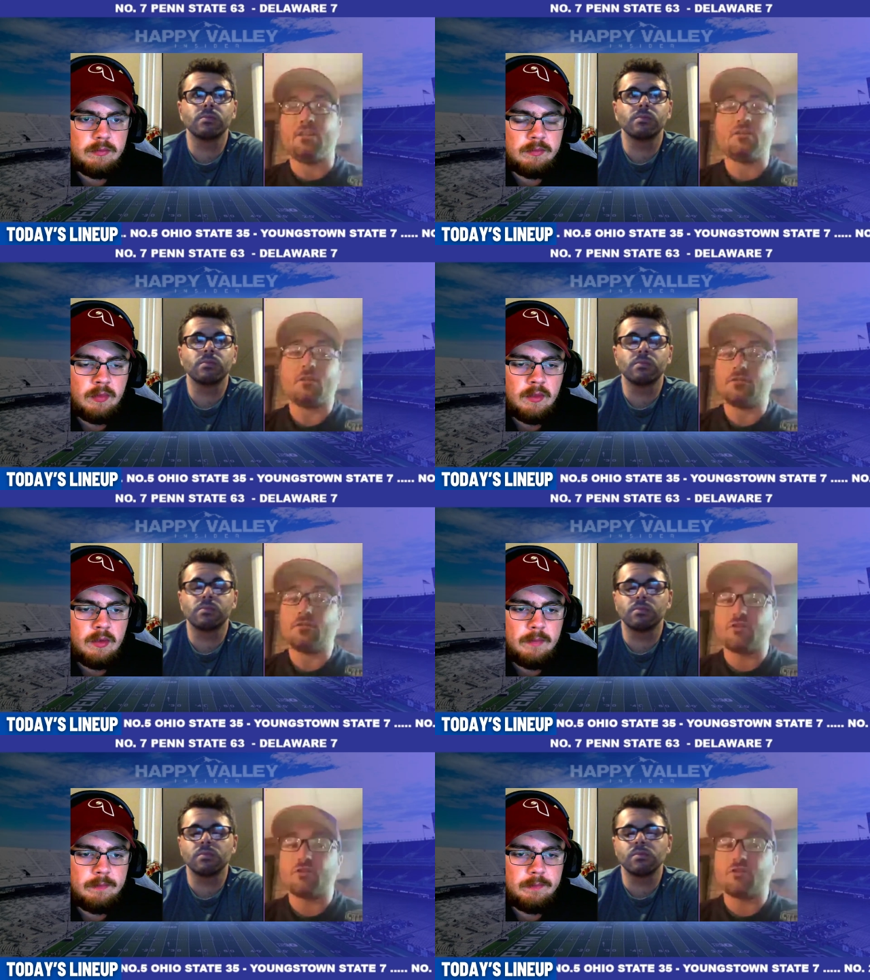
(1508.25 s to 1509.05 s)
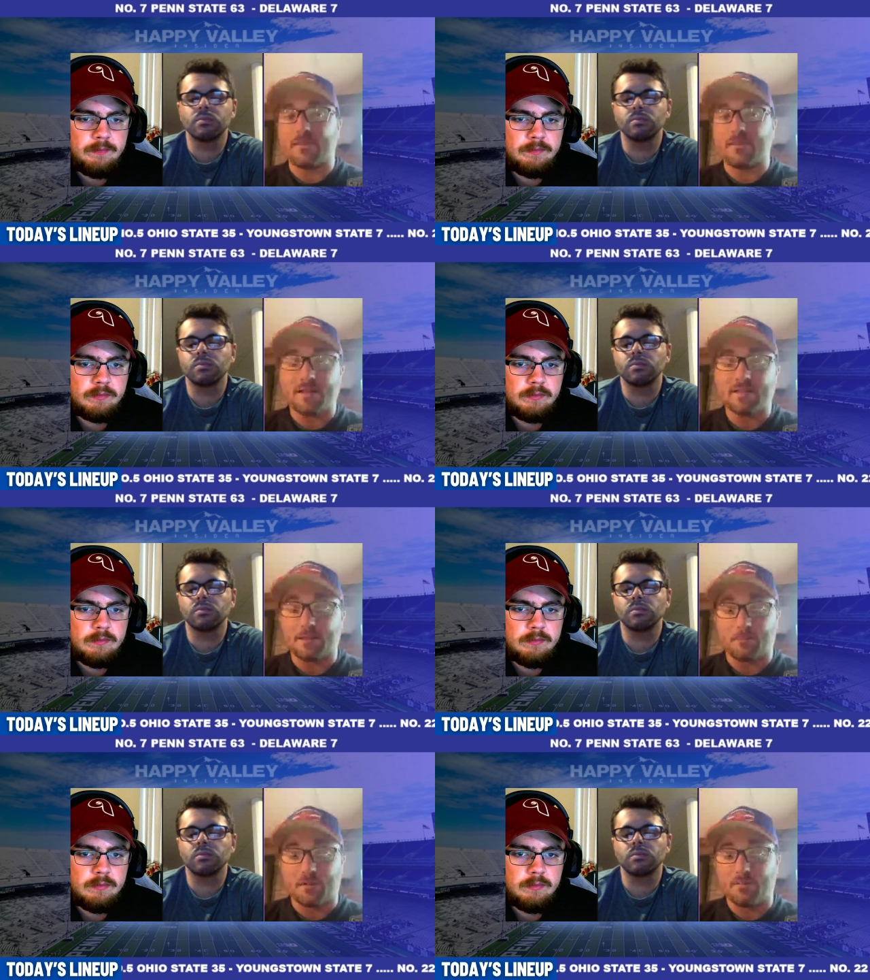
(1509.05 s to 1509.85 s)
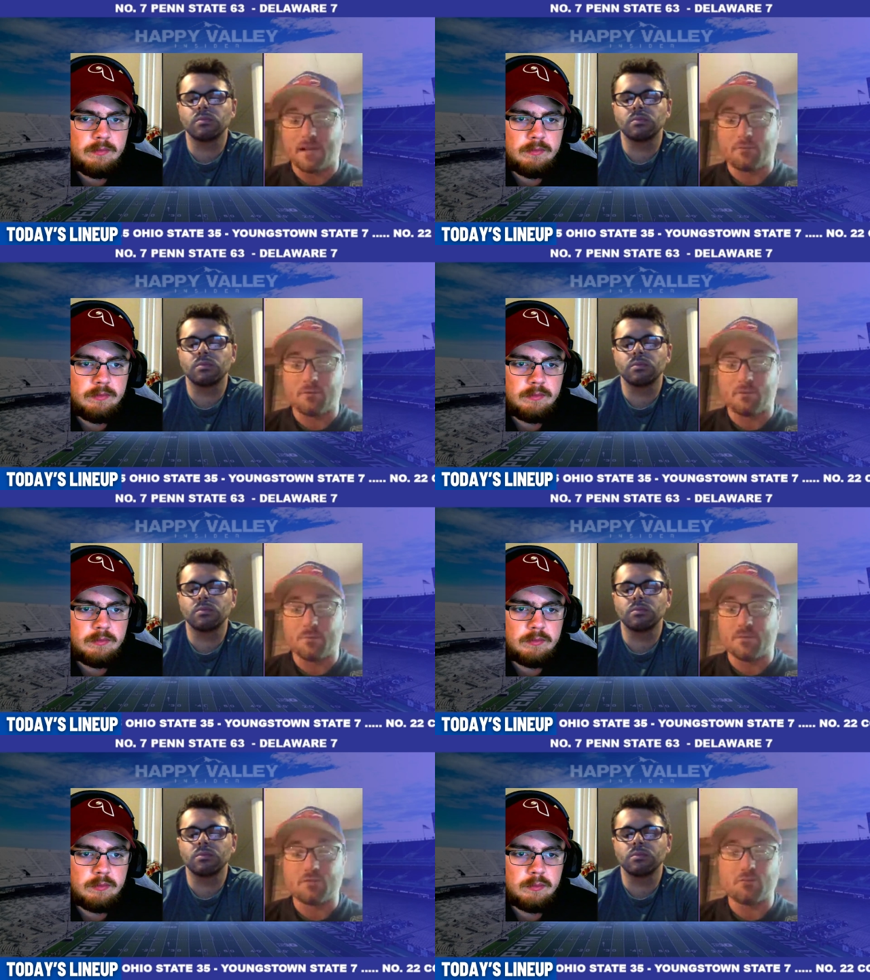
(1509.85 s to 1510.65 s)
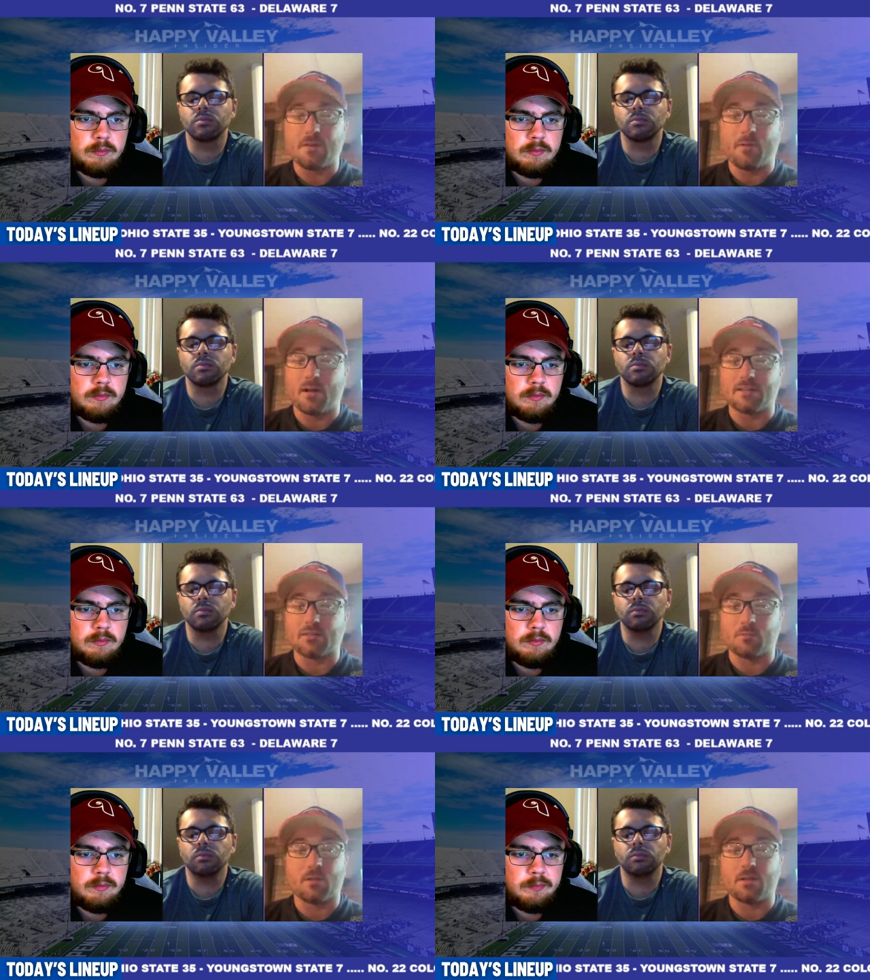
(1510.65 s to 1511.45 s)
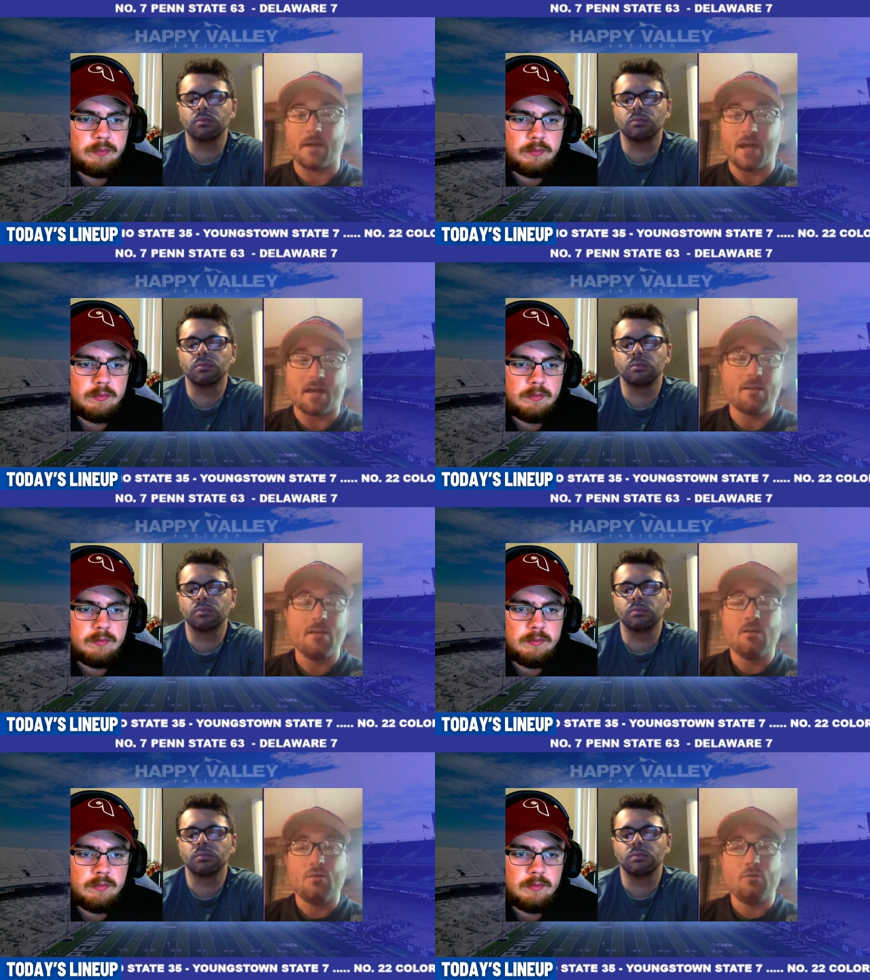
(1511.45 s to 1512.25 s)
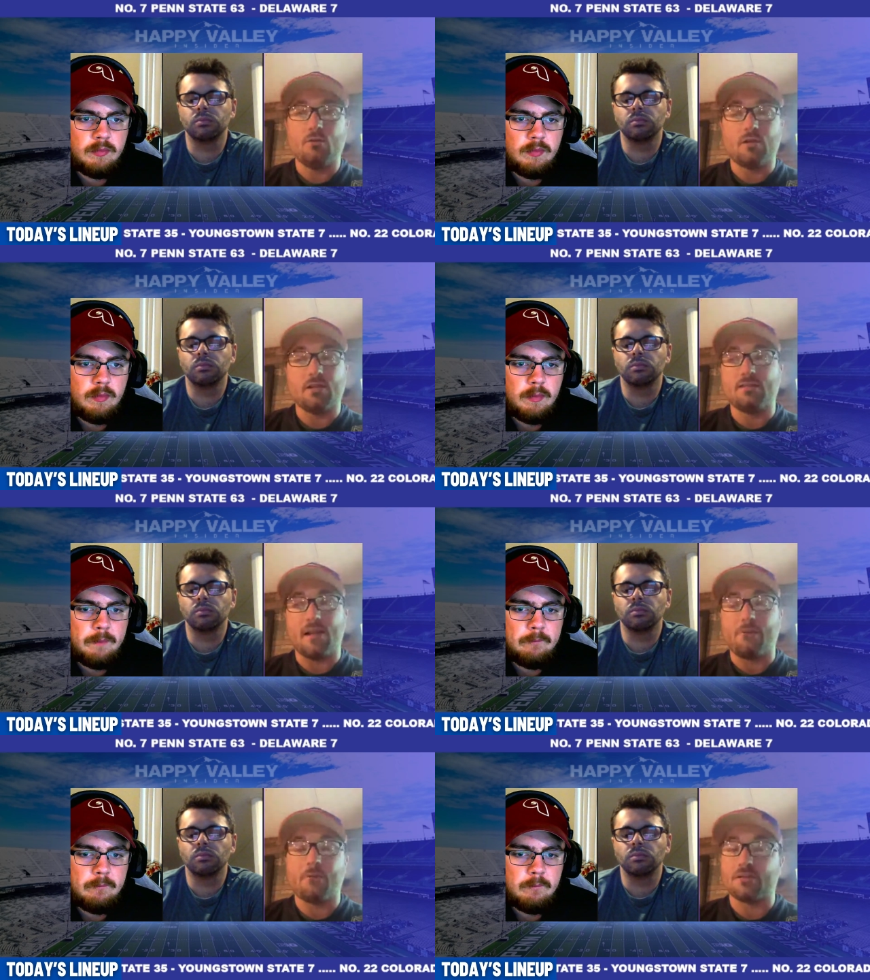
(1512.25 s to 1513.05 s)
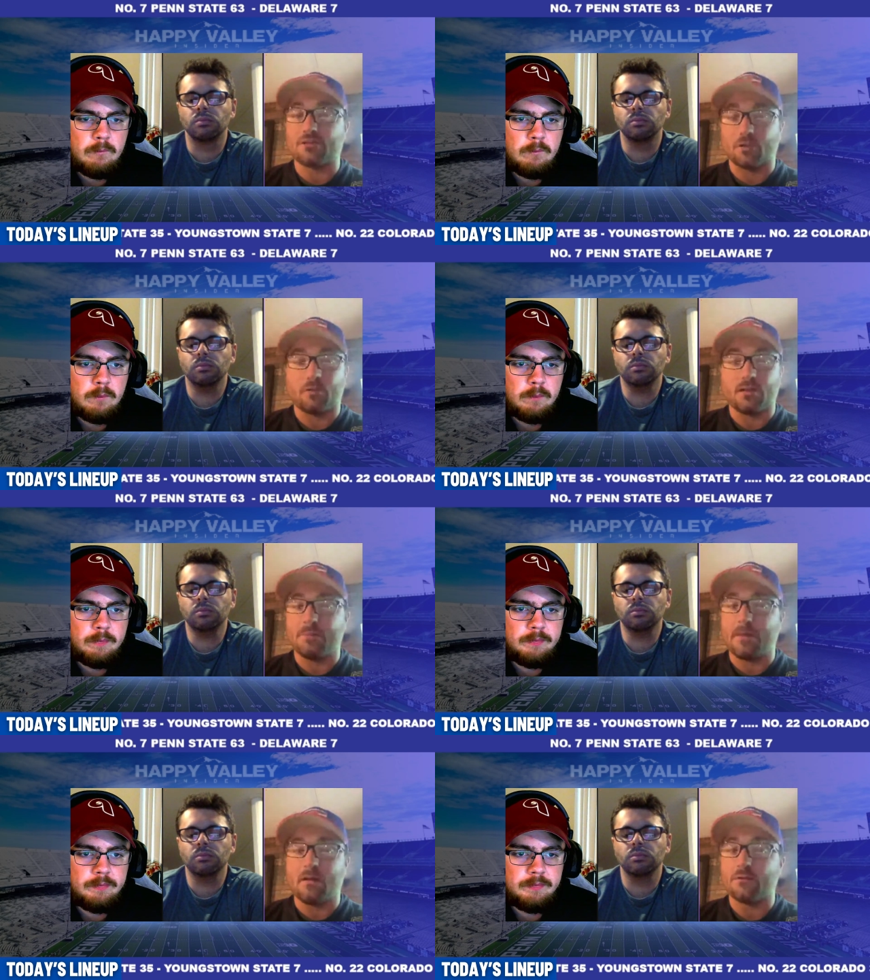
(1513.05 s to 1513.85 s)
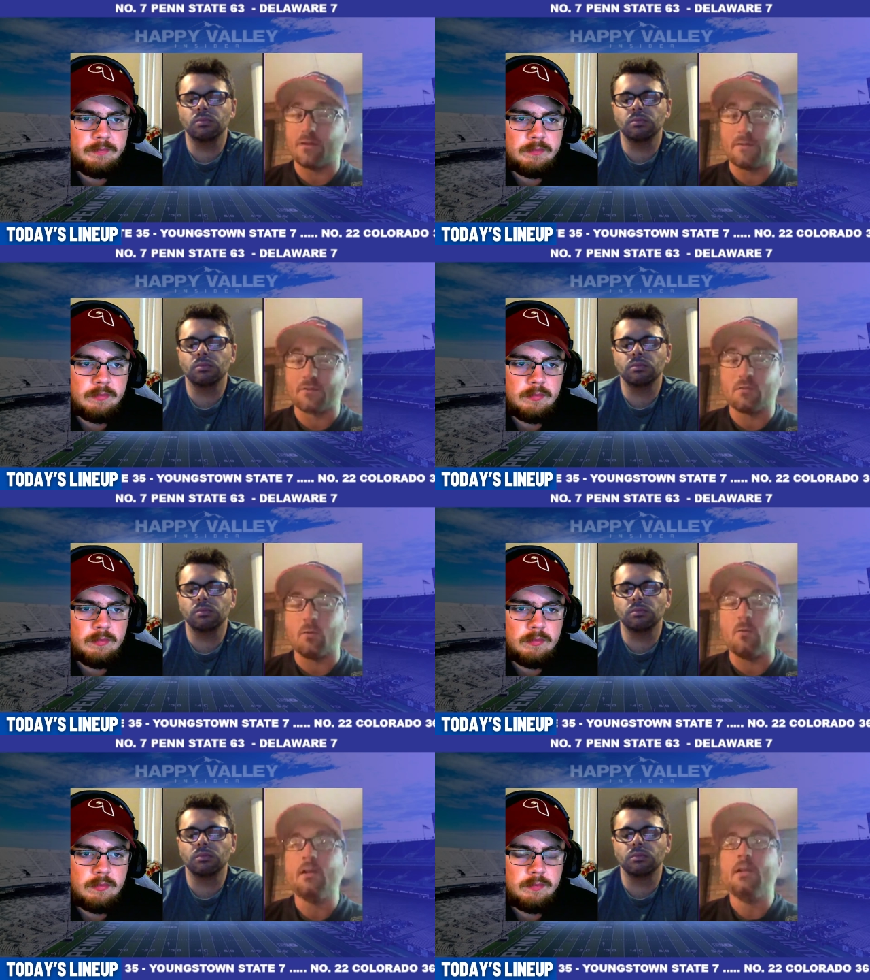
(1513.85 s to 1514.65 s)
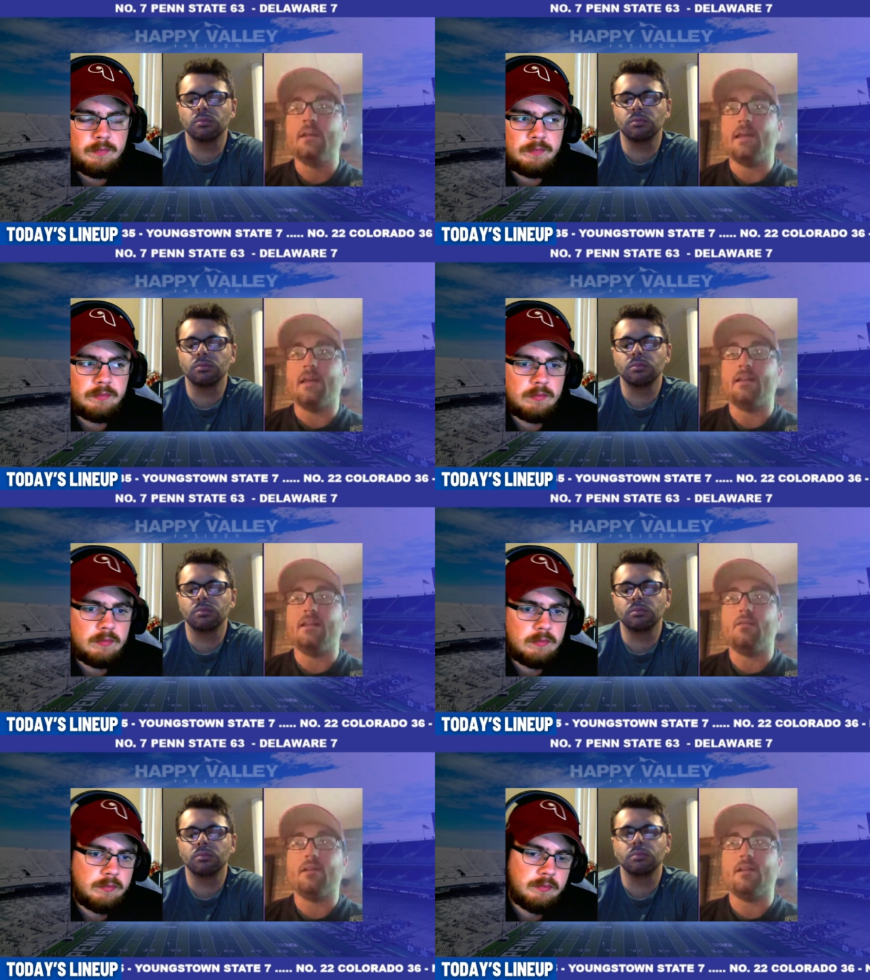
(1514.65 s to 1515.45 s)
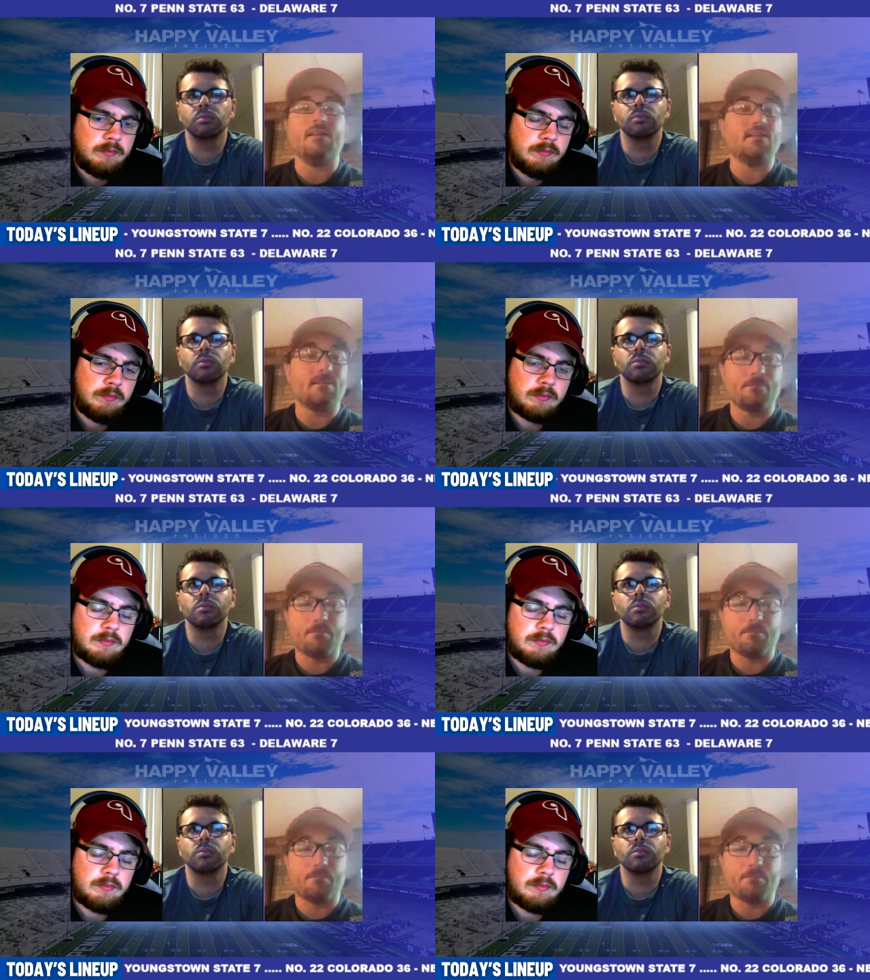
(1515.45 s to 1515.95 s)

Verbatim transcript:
Speaker 1: And I mean, it just goes to show the depth of this Penn State running back room because Trey Potts is a really good back who could definitely start at a Power Five school, and here he is